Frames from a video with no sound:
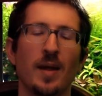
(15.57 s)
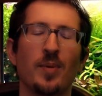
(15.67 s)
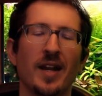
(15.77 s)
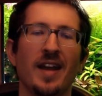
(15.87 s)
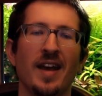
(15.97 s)

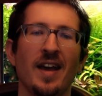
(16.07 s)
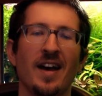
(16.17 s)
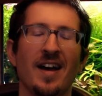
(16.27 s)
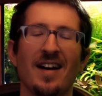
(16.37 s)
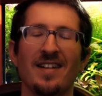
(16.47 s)
But
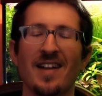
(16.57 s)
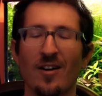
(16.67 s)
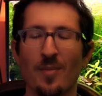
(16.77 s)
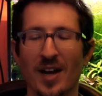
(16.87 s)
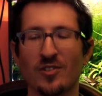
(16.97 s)

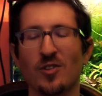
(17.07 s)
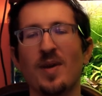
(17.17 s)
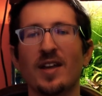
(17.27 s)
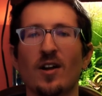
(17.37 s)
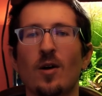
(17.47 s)
now I'm actually
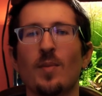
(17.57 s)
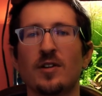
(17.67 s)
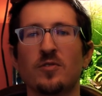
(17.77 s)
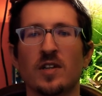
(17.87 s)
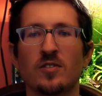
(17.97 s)
making all my
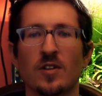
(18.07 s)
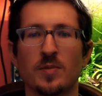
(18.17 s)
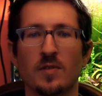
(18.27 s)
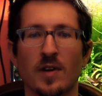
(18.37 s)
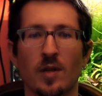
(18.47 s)

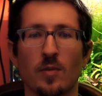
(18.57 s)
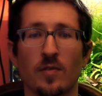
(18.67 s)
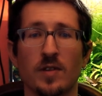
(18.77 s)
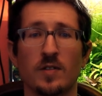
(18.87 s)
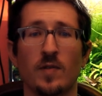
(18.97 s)
transcripts available
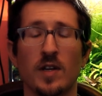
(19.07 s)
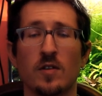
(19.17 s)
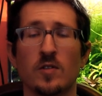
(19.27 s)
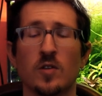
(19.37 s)
for these videos,